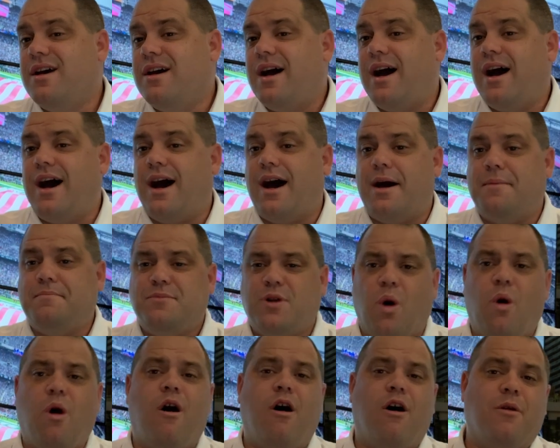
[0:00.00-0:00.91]

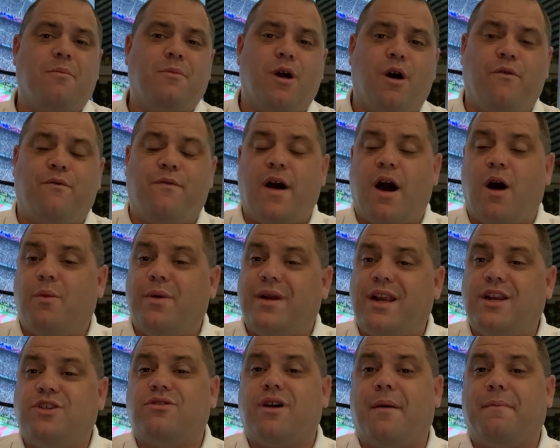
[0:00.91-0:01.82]
No harm, no foul. We
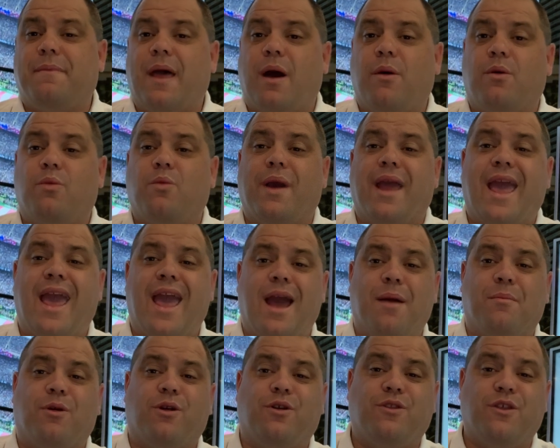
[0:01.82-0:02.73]
did drop that one. We
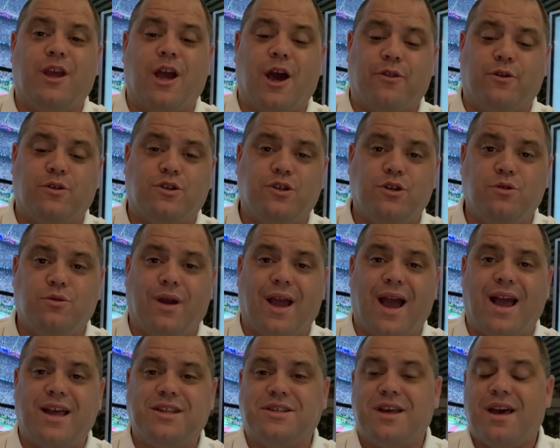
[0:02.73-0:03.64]
hammered the other two,
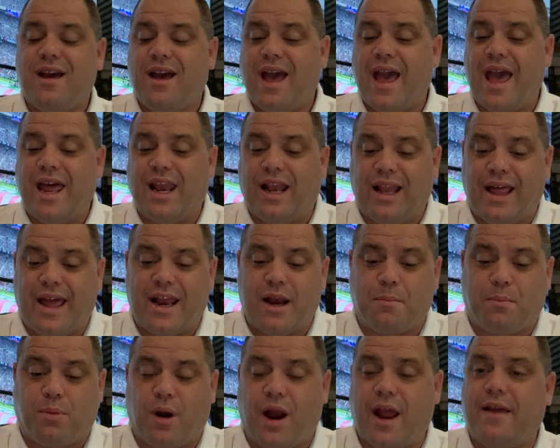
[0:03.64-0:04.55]
guys. Atlanta
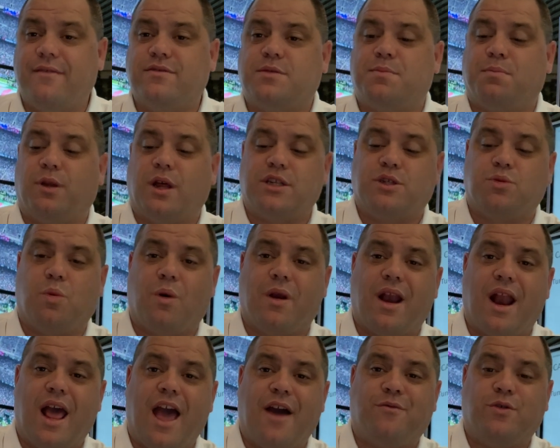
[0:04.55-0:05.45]
Braves plus
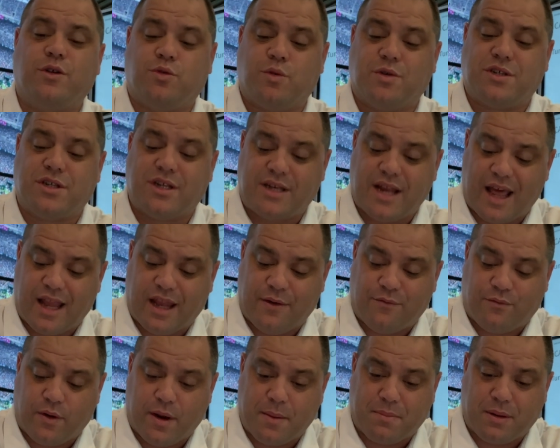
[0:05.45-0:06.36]
1.5, which was the daily
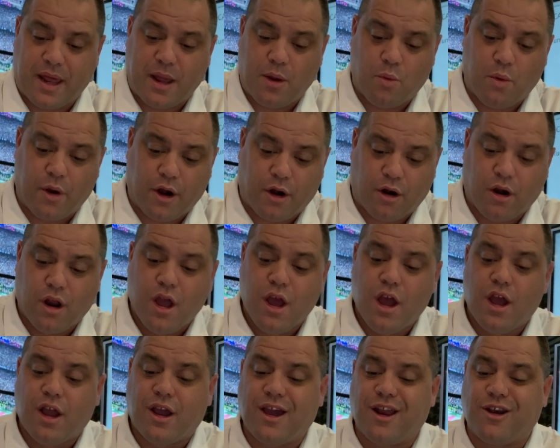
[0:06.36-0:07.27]
free play winner.
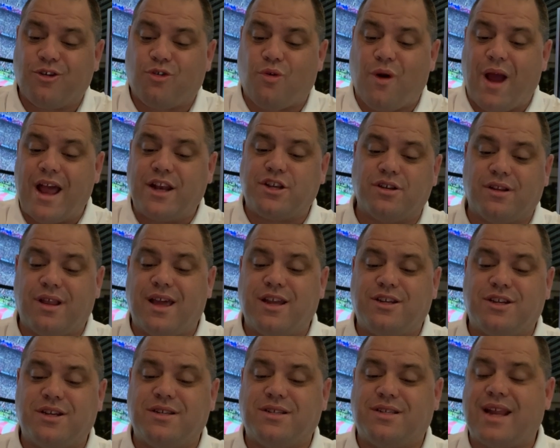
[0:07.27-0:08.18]

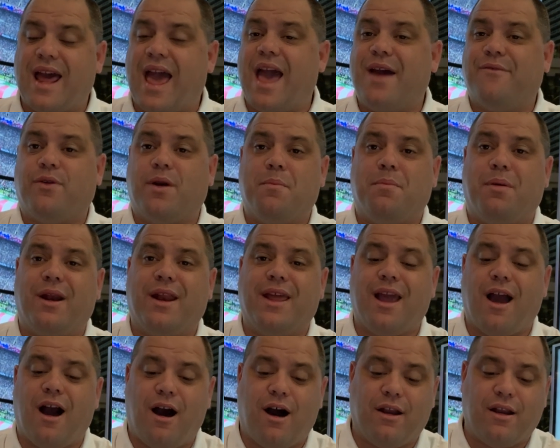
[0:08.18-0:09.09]
Congratulations to
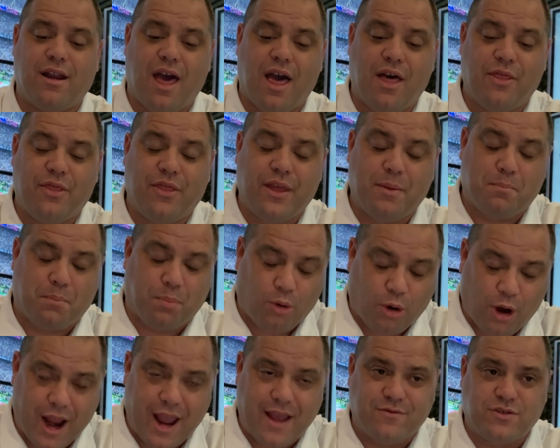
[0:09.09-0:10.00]
everybody on the
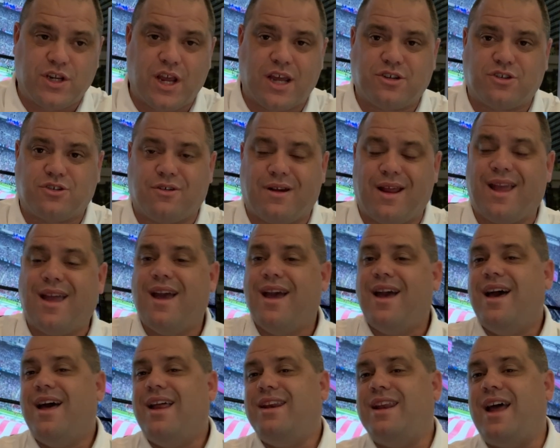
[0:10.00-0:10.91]
Braves yesterday.
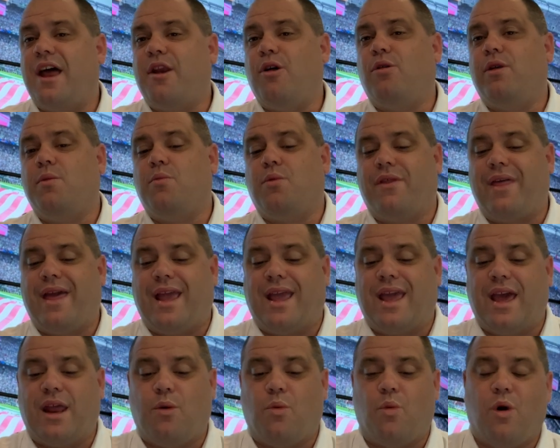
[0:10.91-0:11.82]
Not only were they
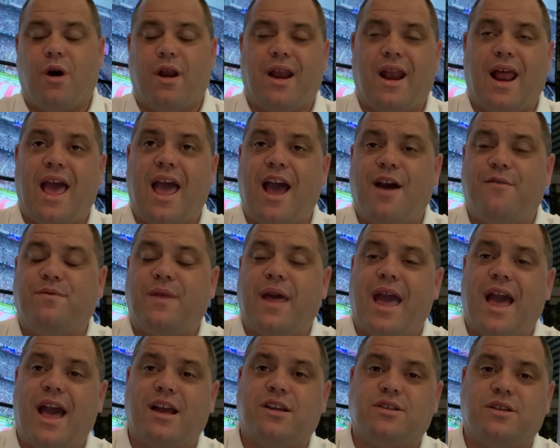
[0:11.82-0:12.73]
getting 1.5, they
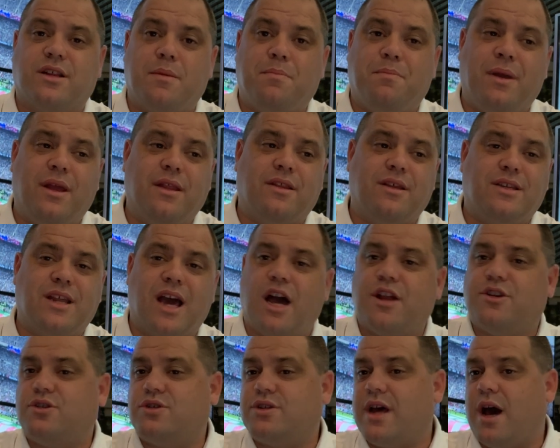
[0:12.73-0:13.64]
actually beat the
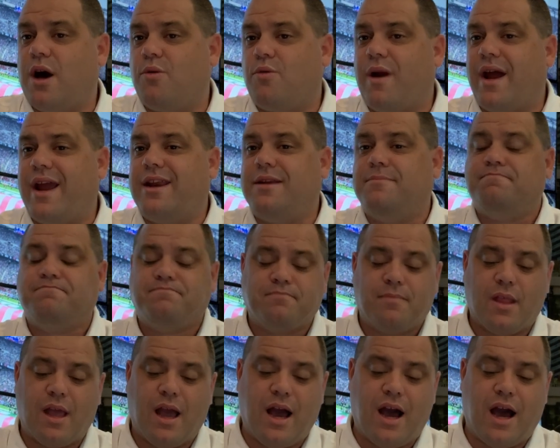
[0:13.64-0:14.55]
Dodgers outright.
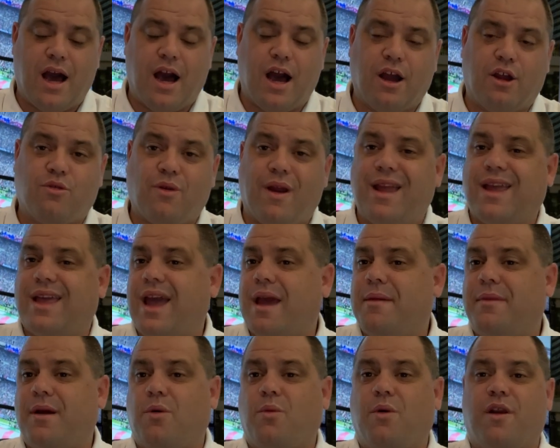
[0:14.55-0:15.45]
Great
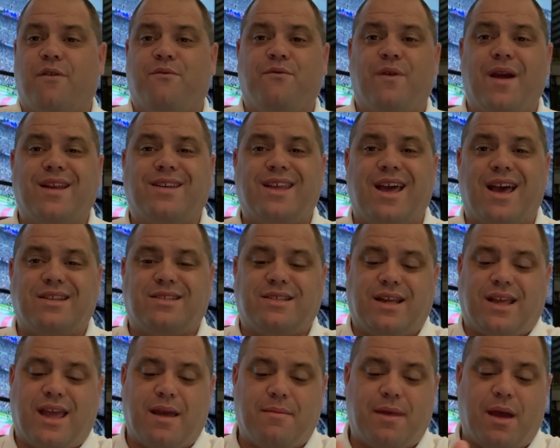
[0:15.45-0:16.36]
game there. What a
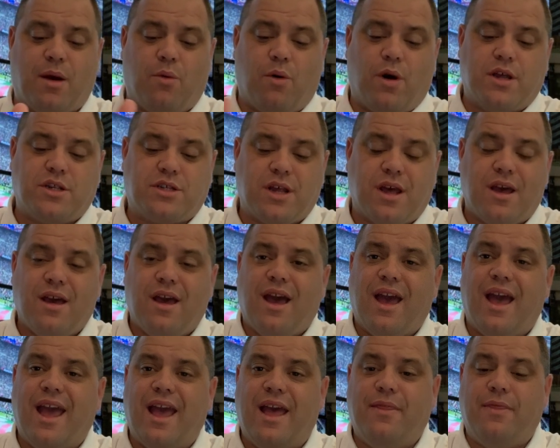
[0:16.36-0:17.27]
fantastic game that was.
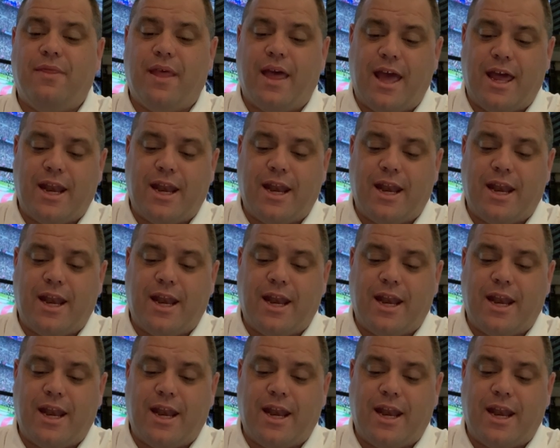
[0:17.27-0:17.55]
And